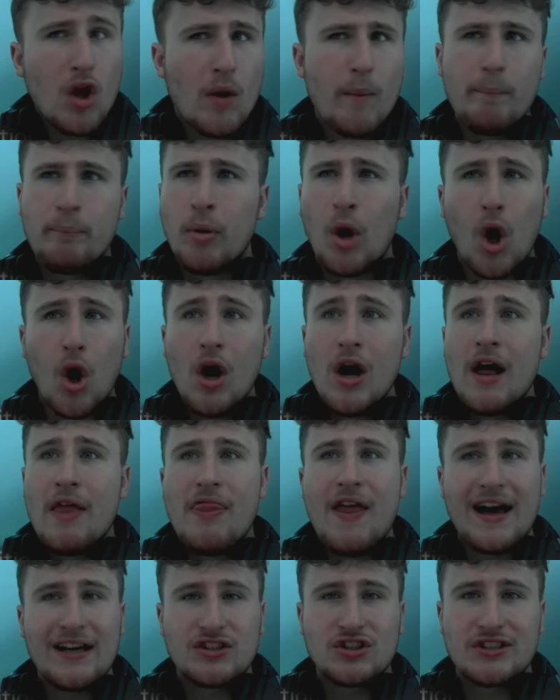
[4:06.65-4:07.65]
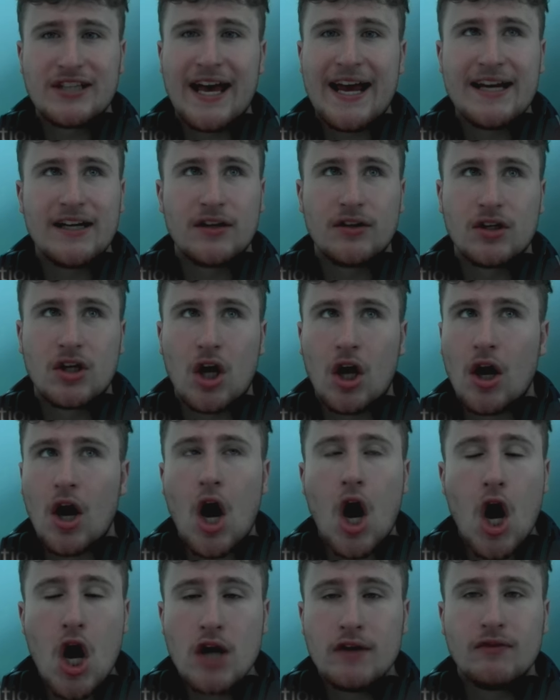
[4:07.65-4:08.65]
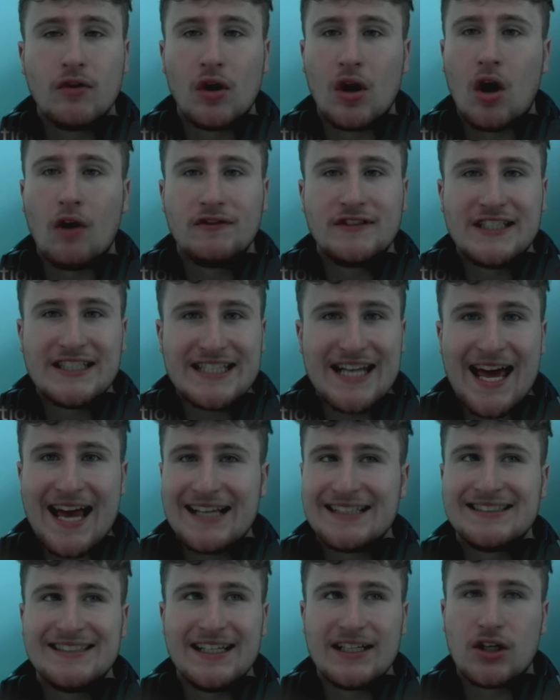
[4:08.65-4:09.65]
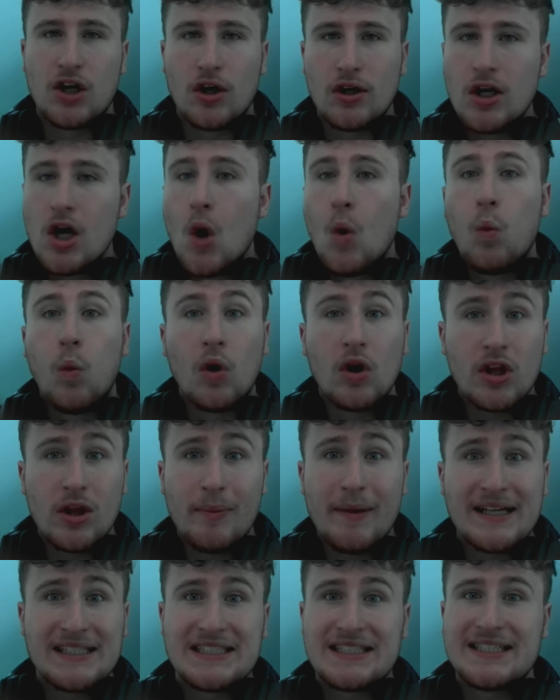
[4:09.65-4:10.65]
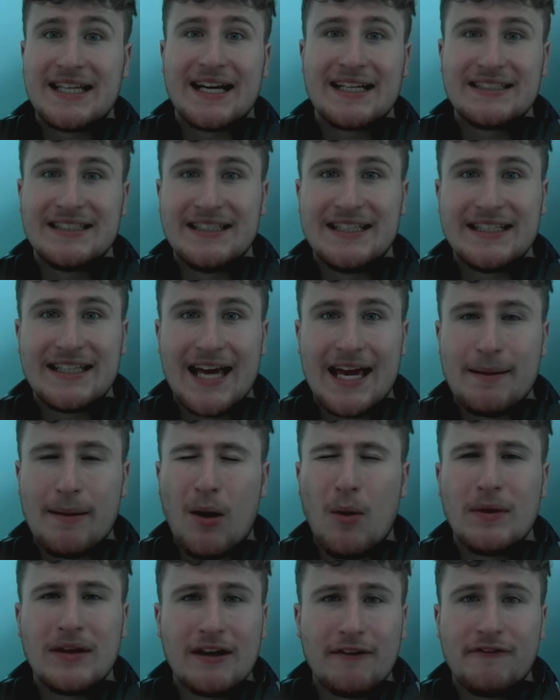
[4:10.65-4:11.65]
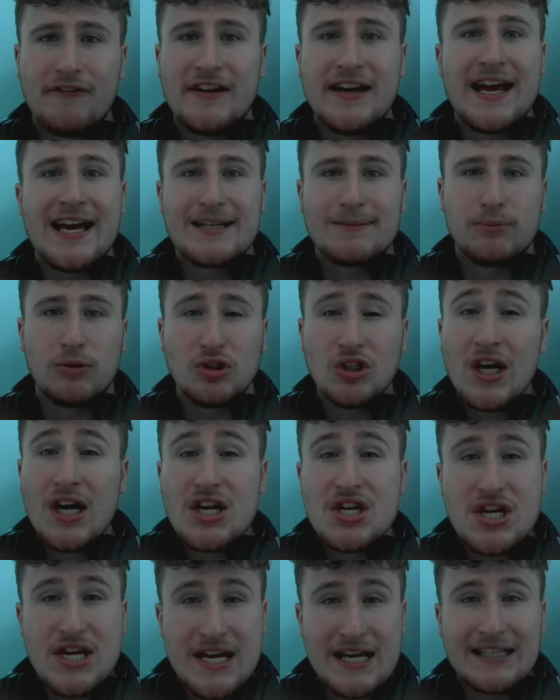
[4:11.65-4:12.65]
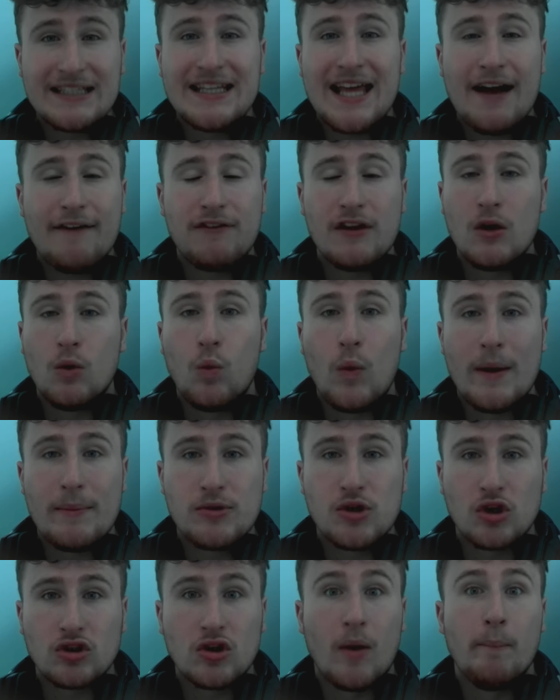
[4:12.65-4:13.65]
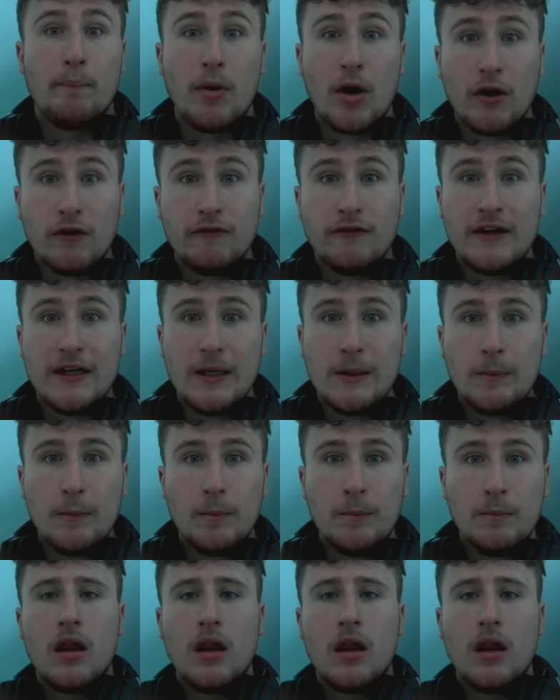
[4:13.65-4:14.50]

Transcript: But that's just hating on the card. Overall, obviously, it's an S tier card. One of the best attackers in the game, and with that finesse plus, she can definitely whip shots on both feet.